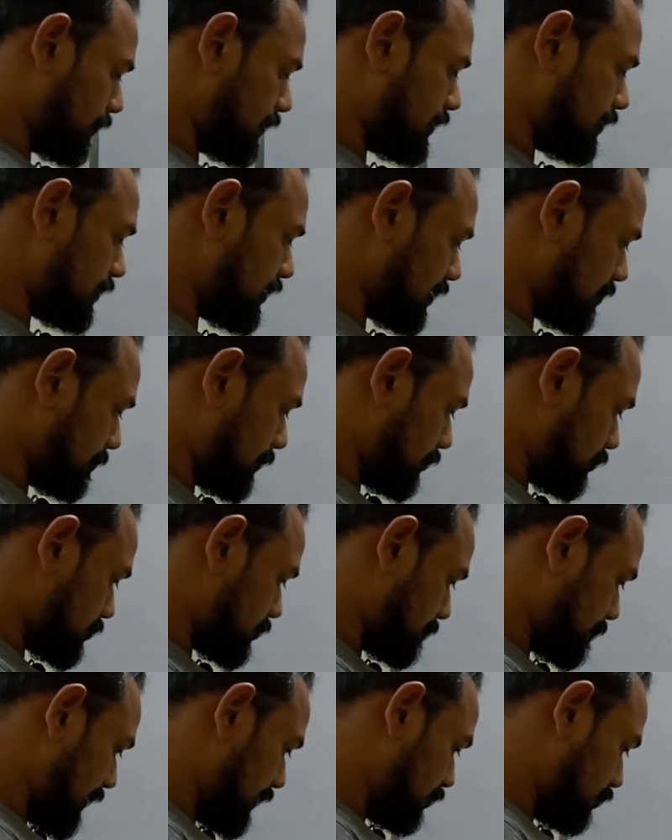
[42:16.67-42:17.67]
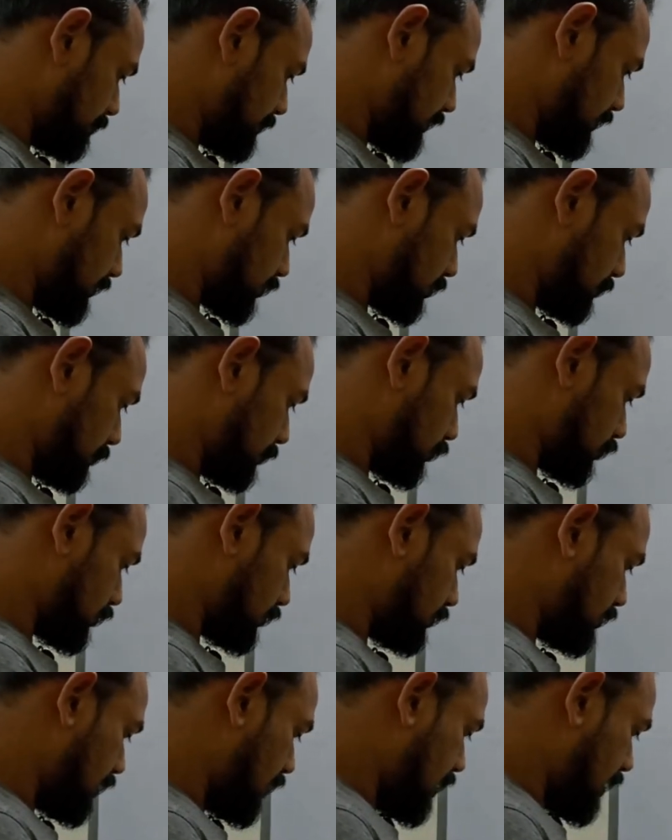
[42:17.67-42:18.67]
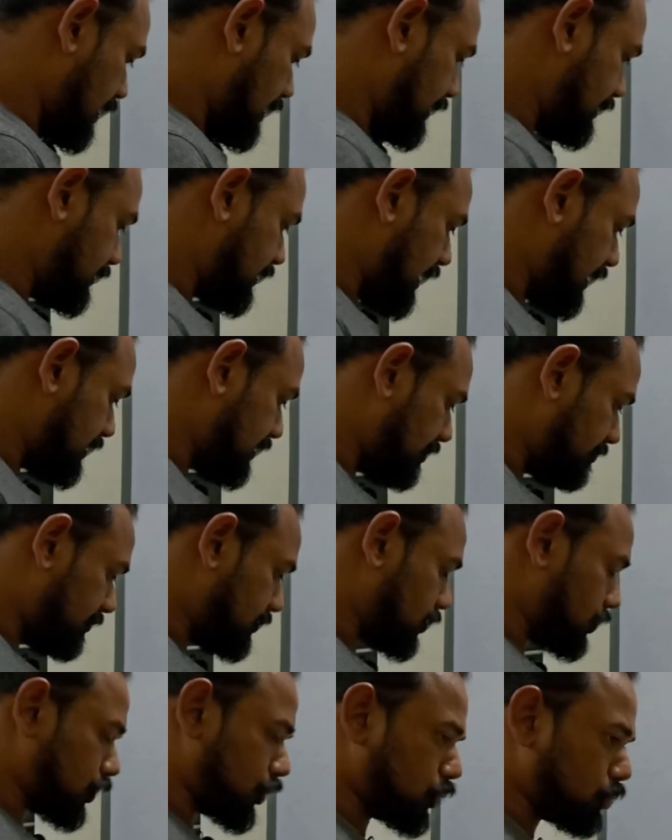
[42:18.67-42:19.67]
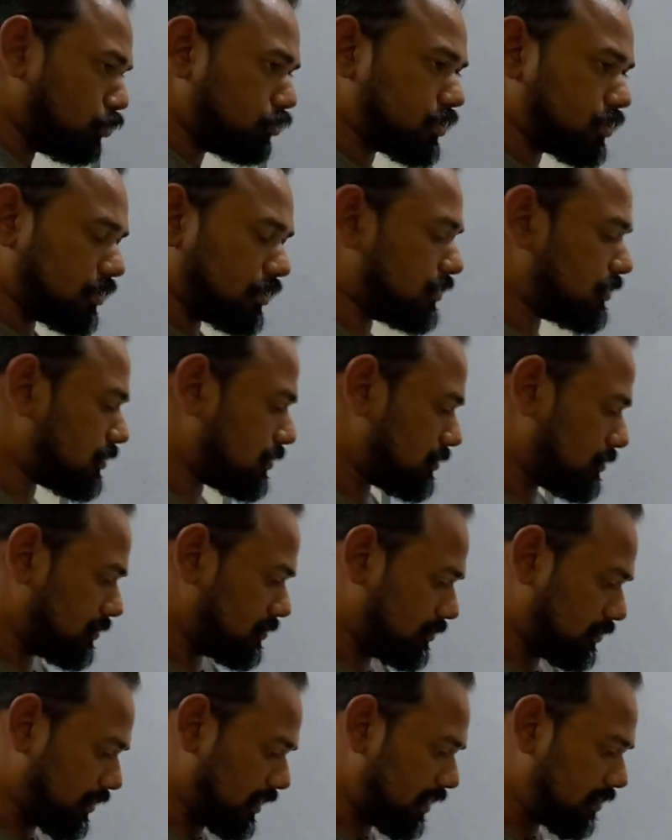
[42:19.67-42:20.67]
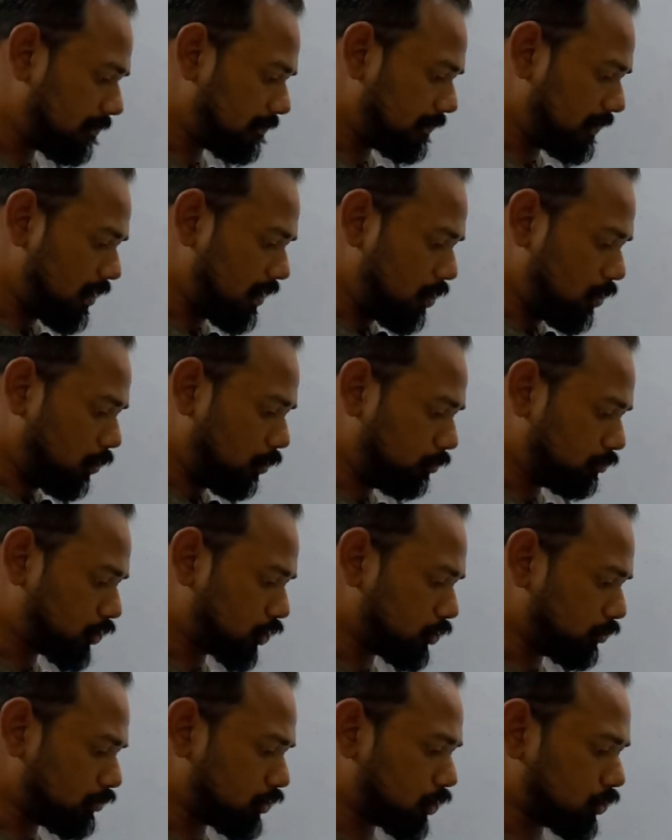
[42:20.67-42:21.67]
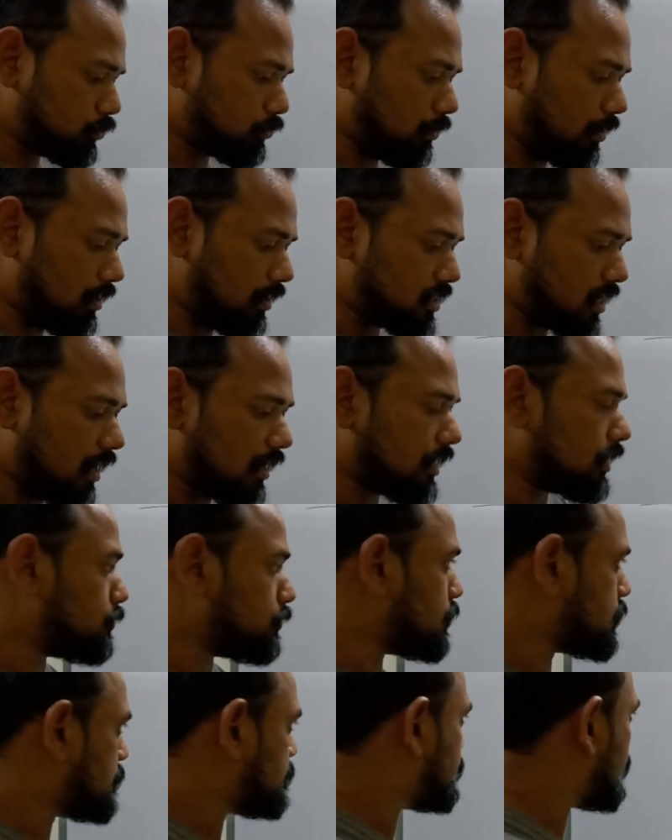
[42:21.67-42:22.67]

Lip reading: were learning about binomial distribution, is that there is a shooter, okay, who shoots a target